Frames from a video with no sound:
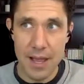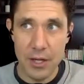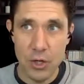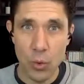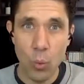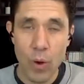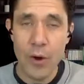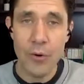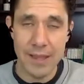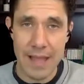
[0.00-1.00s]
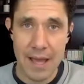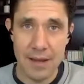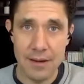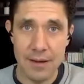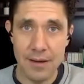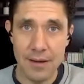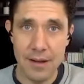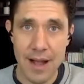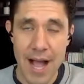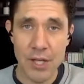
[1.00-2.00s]
You're wearing that
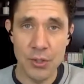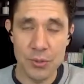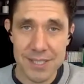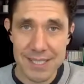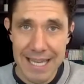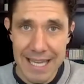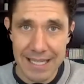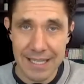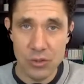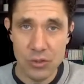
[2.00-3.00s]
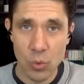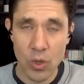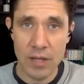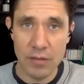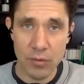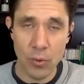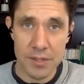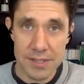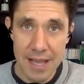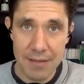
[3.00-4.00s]
on your skin twenty-four
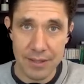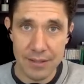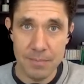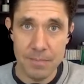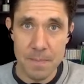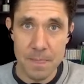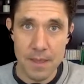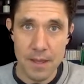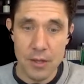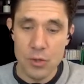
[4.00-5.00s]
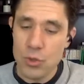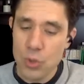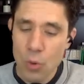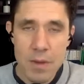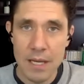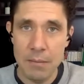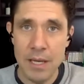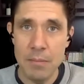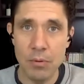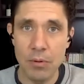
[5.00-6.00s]
seven. So many
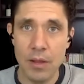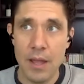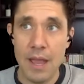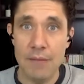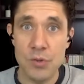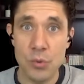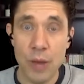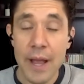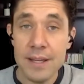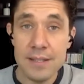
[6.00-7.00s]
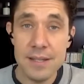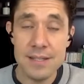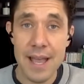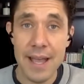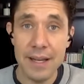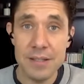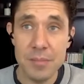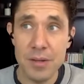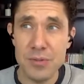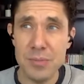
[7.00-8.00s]
people have psoriasis,
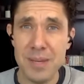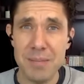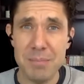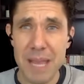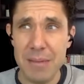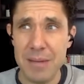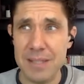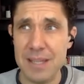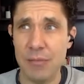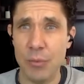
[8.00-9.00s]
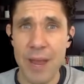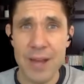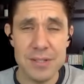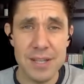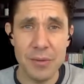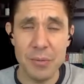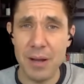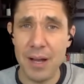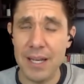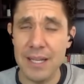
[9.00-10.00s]
eczema, so many babies have rashes on their
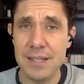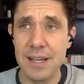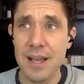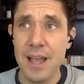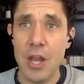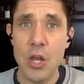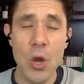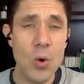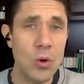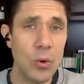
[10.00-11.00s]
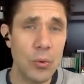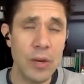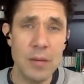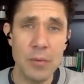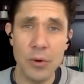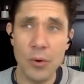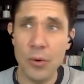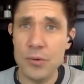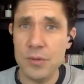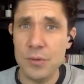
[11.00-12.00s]
bodies. No cream or
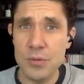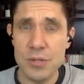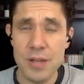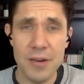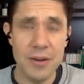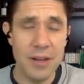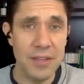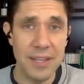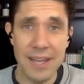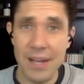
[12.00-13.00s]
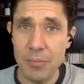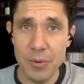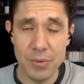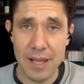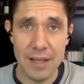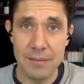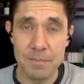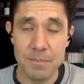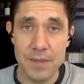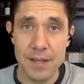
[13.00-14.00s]
cortisone shot or nothing can help you with that.
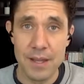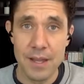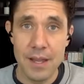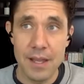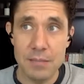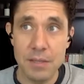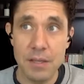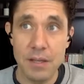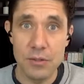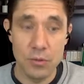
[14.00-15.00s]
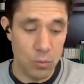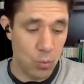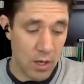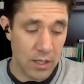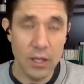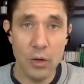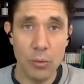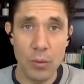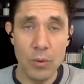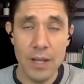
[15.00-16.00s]
It's because mm. you're walking
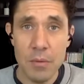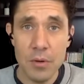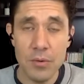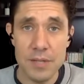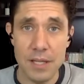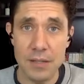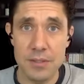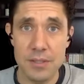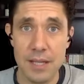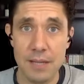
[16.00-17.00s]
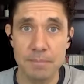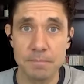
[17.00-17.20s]
around with chemicals on your skin.